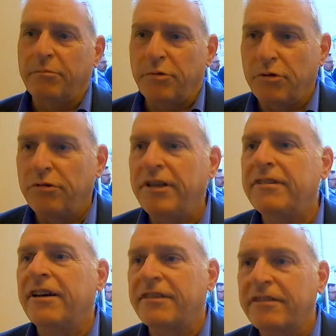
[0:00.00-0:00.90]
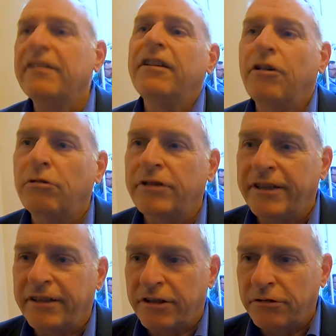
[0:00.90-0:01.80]
Breweries are still
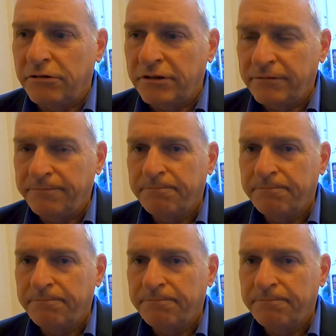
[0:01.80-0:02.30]
holding their own,